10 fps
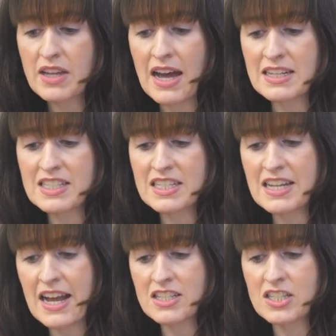and is
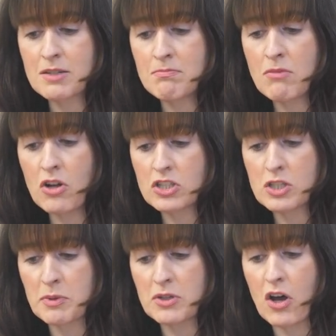connected to
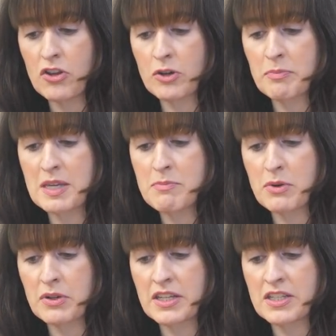multiple other
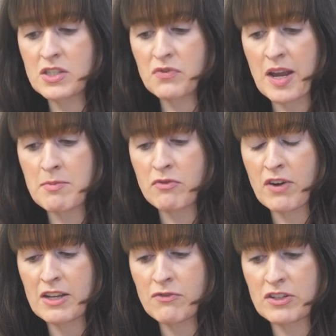people in this frame of
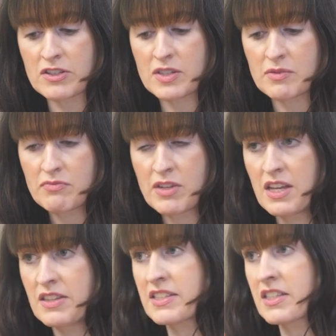reference.
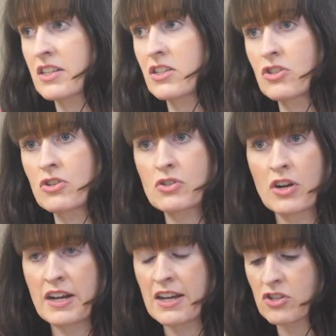This can include
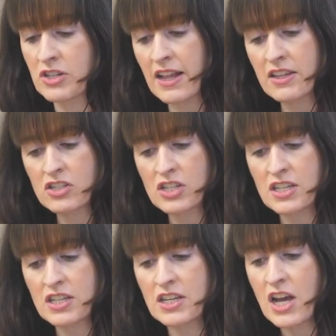our
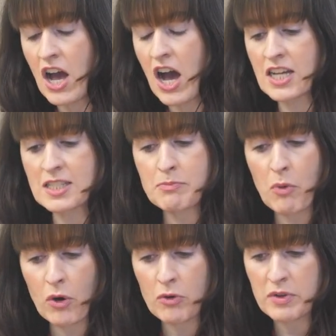nationality, a
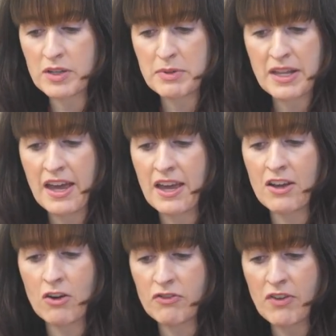sport we
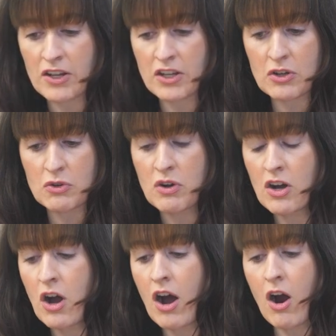play or follow,
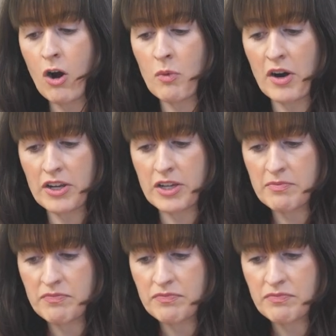our work.